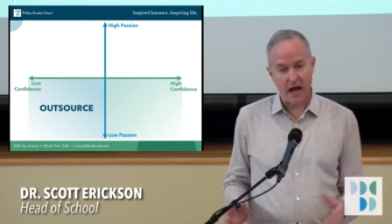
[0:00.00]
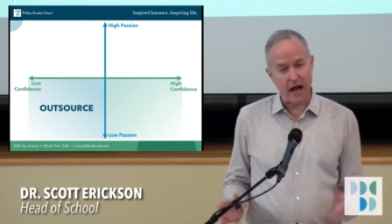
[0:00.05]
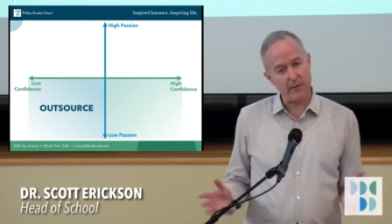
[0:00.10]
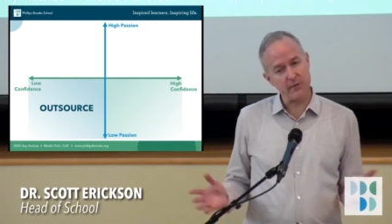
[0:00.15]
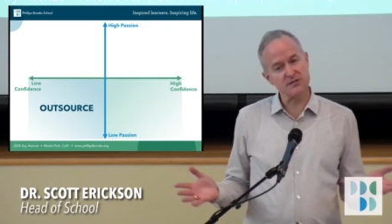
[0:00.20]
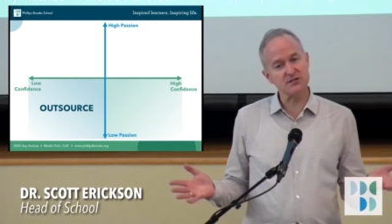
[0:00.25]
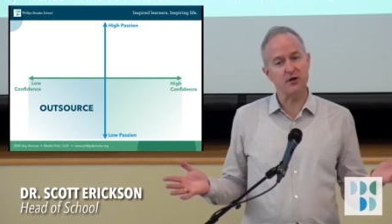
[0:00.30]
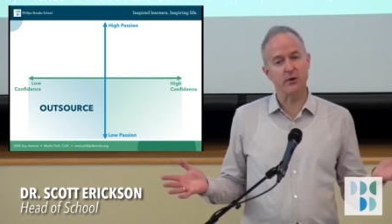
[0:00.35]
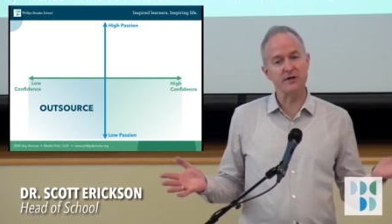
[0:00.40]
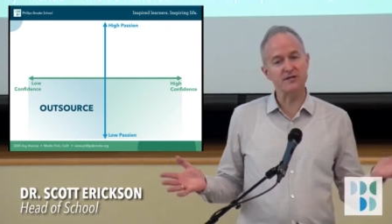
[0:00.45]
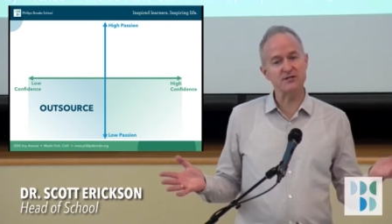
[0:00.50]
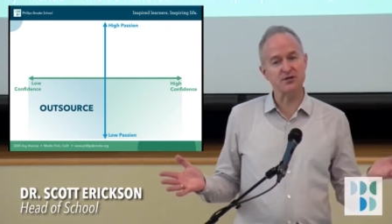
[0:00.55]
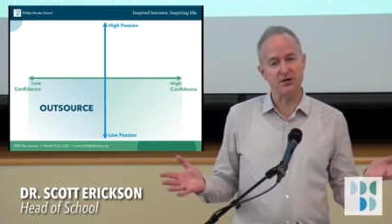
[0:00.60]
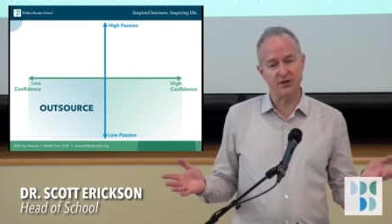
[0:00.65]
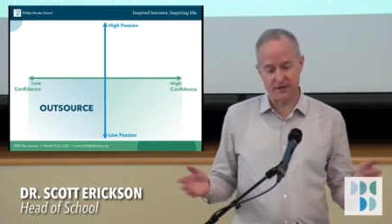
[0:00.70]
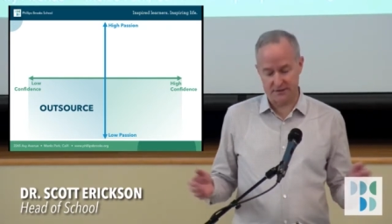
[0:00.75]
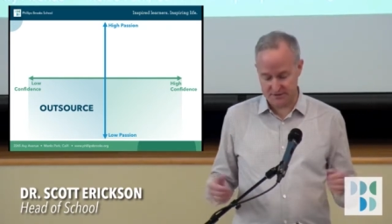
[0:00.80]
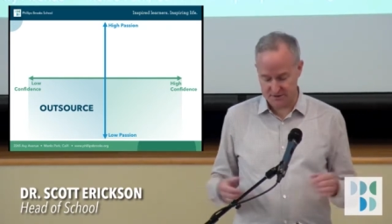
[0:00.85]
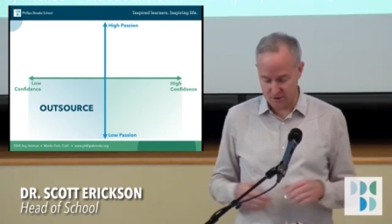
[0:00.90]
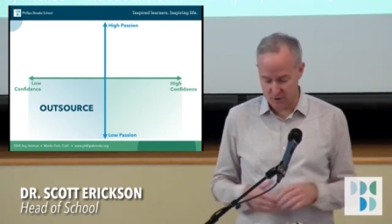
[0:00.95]
I was always
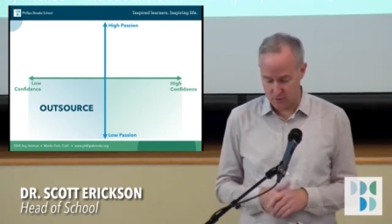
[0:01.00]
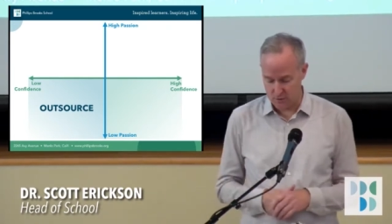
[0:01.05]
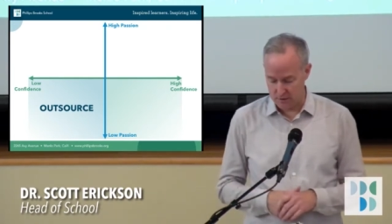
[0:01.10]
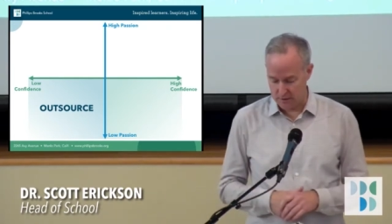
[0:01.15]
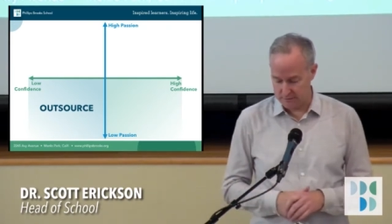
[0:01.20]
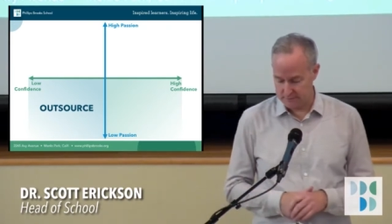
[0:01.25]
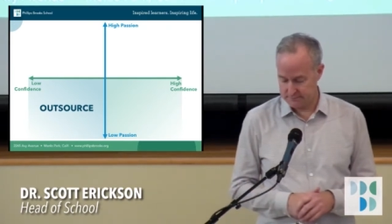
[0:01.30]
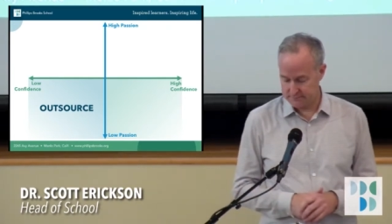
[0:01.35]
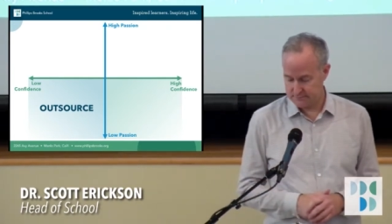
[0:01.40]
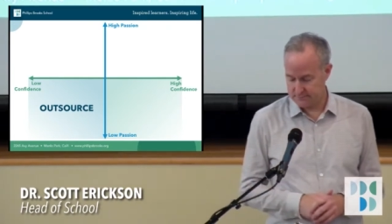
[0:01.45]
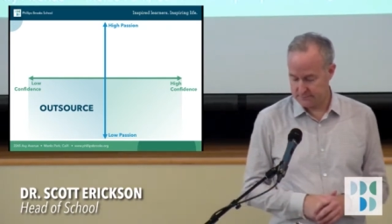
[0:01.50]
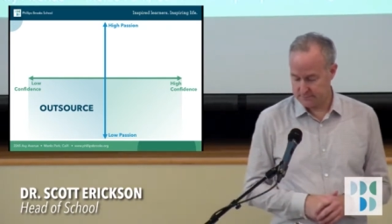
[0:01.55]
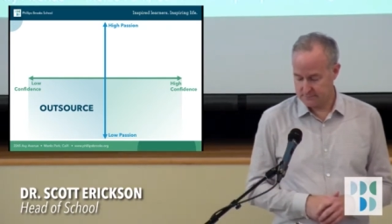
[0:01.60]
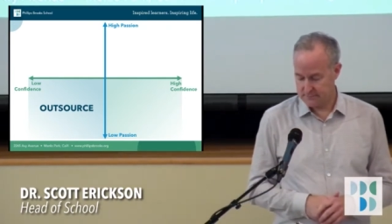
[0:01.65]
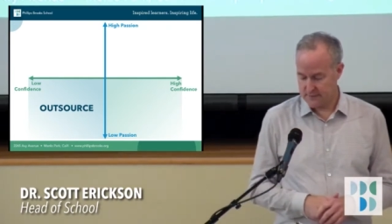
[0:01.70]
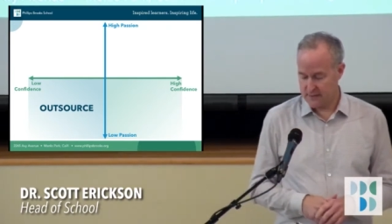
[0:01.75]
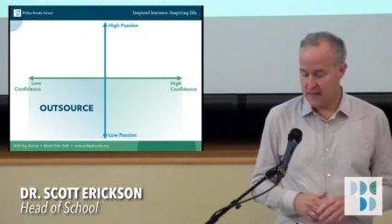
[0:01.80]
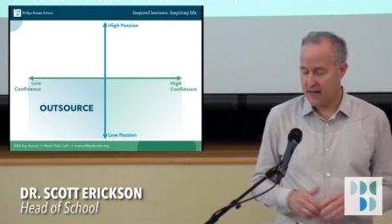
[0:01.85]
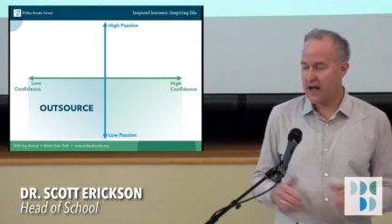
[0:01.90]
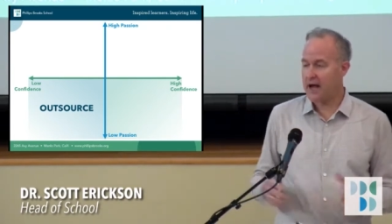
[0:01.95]
good at school,
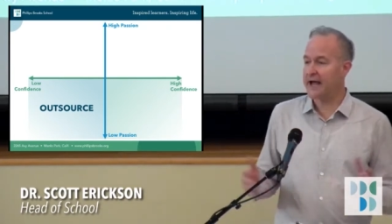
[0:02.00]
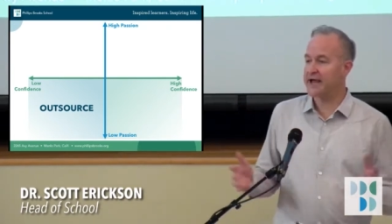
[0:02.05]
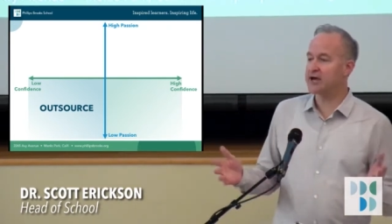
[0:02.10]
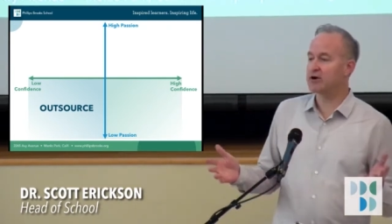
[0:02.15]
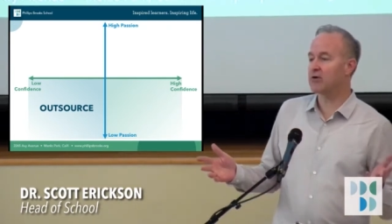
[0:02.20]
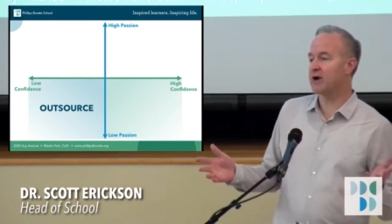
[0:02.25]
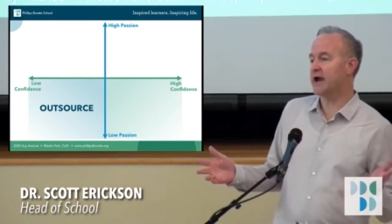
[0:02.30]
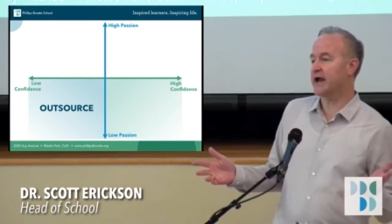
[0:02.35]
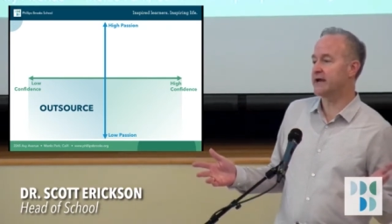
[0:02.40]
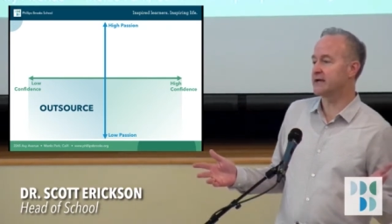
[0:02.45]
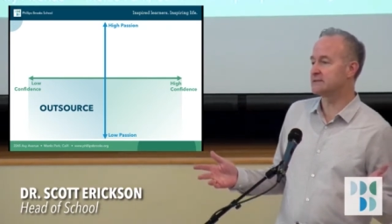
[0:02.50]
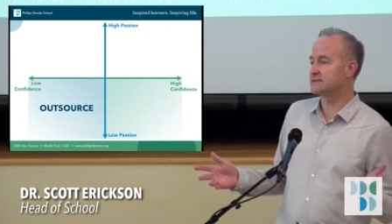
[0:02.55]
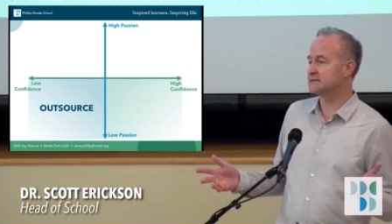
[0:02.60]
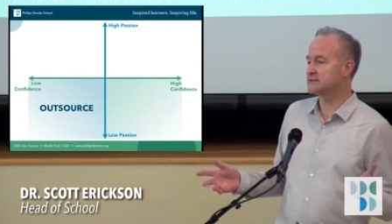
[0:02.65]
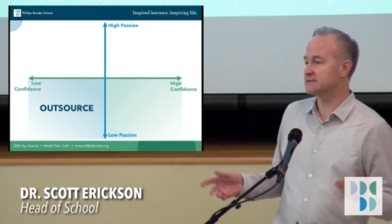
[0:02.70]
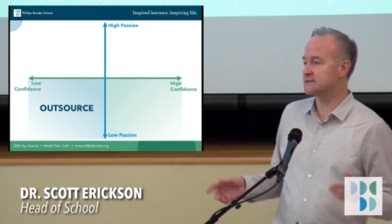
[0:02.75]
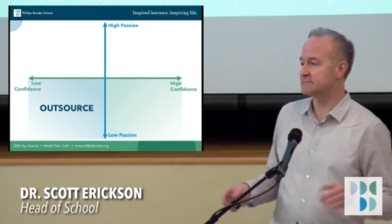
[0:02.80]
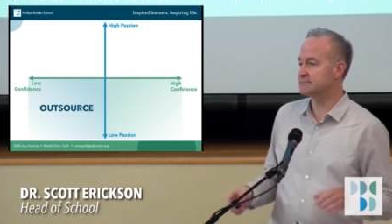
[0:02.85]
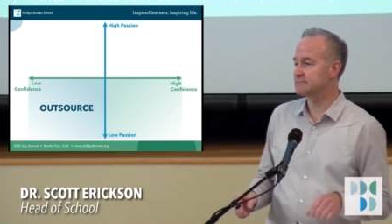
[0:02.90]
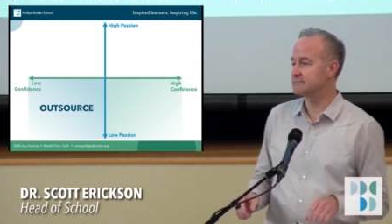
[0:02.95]
high
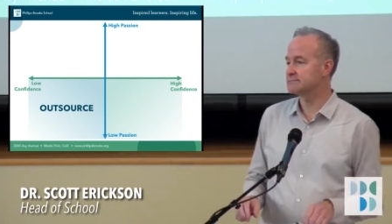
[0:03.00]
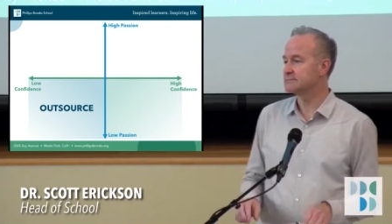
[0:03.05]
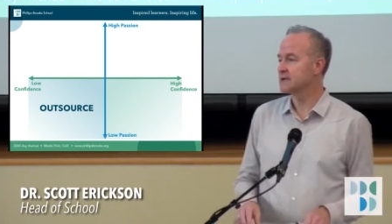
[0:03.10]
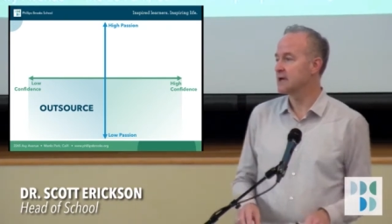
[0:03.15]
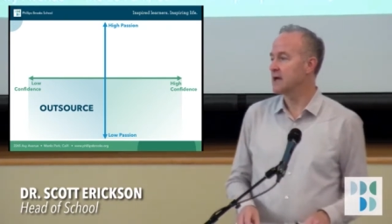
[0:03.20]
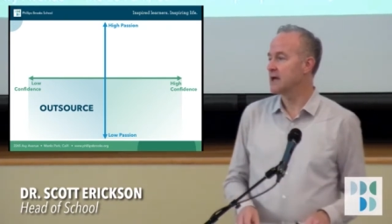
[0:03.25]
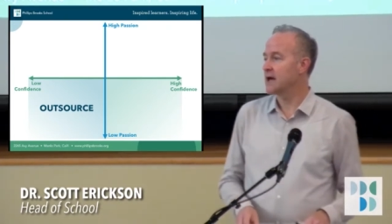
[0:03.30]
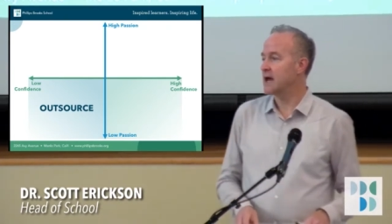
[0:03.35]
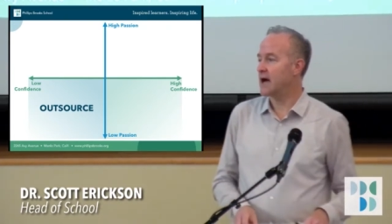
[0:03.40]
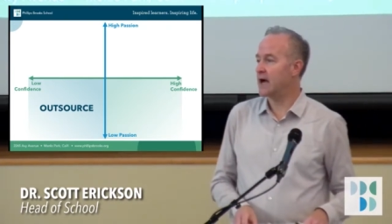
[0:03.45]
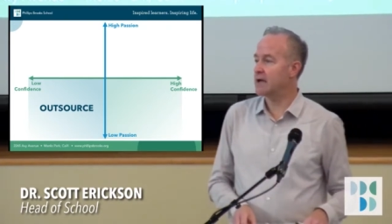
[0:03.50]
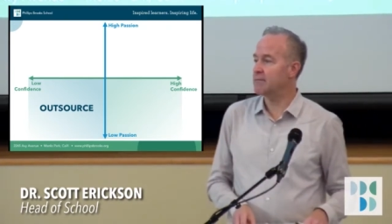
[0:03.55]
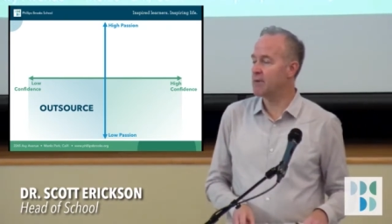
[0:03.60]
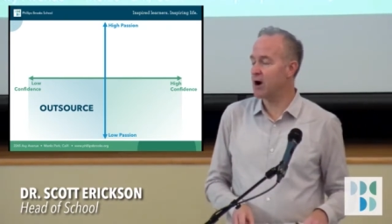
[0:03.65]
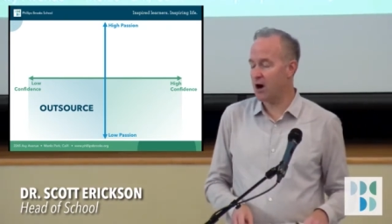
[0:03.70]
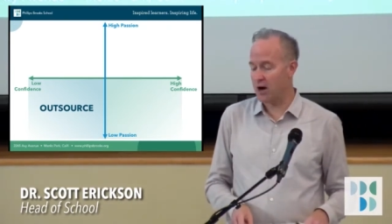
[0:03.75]
grades, high